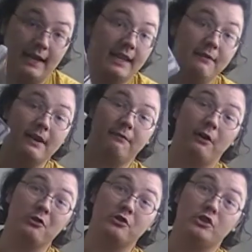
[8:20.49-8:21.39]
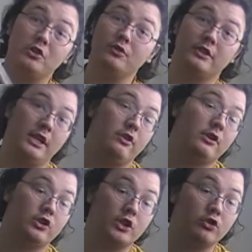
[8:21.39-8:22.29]
And even if others do see, you
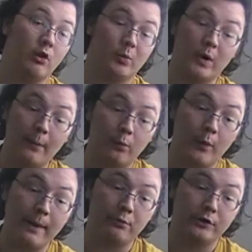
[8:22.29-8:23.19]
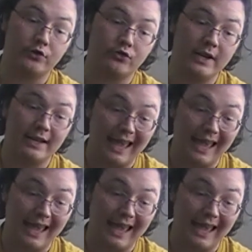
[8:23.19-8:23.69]
can just do a web retreat,